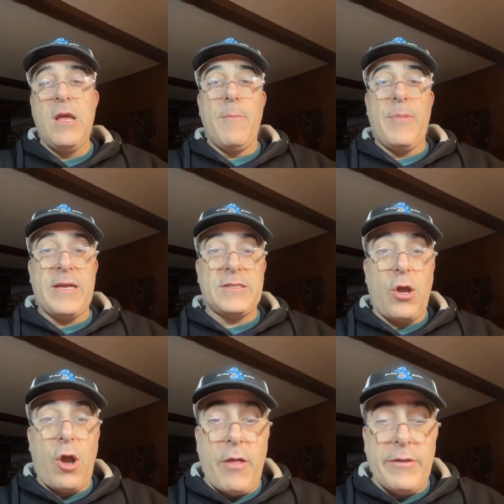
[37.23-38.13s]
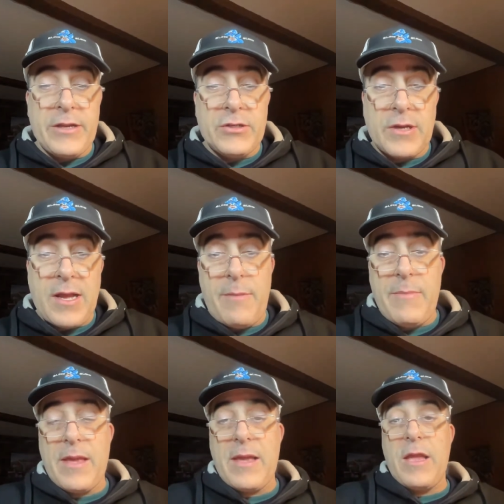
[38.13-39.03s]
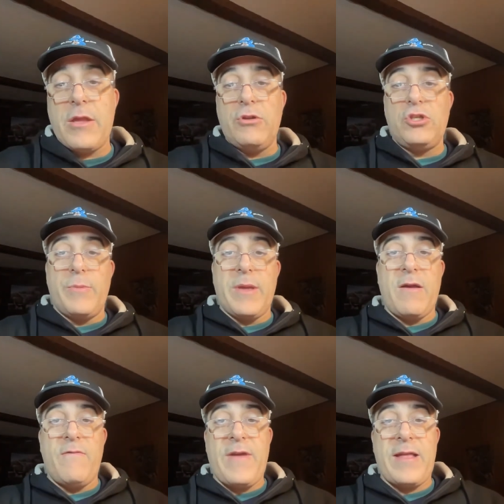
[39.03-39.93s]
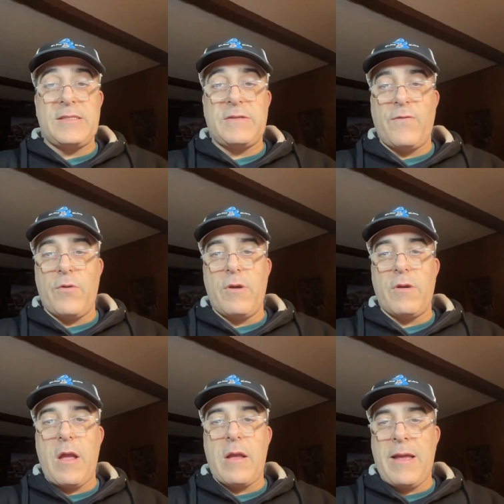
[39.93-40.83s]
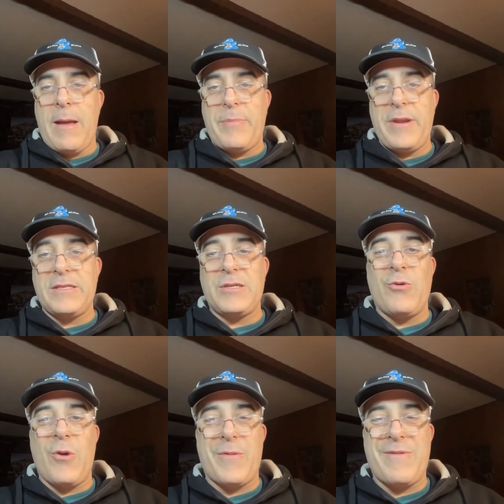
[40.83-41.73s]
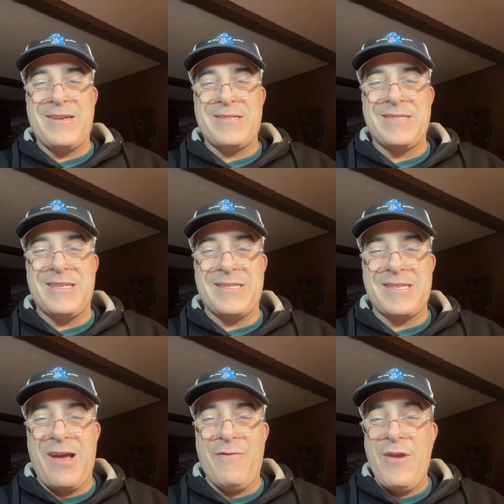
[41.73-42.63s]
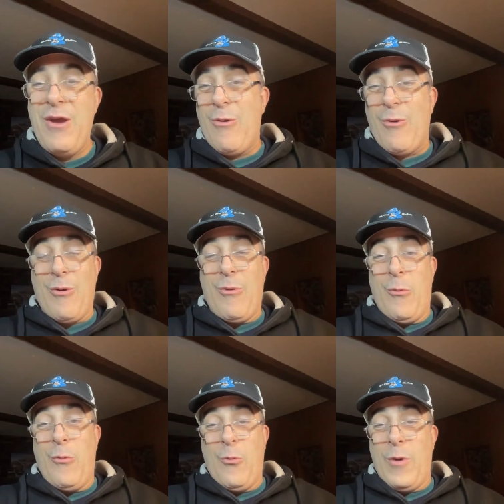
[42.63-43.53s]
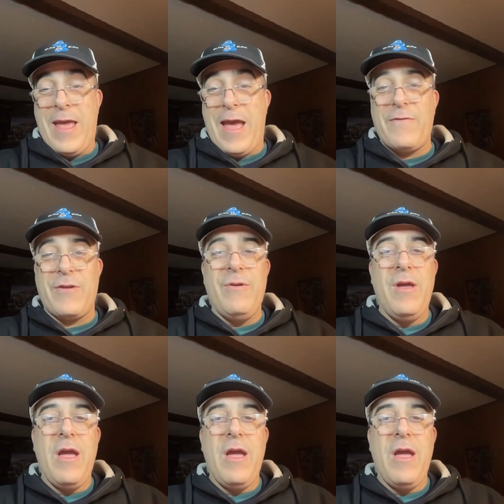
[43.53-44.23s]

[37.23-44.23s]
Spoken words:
But as the holidays are coming and you're doing events for companies and corporations and stuff, or what have you,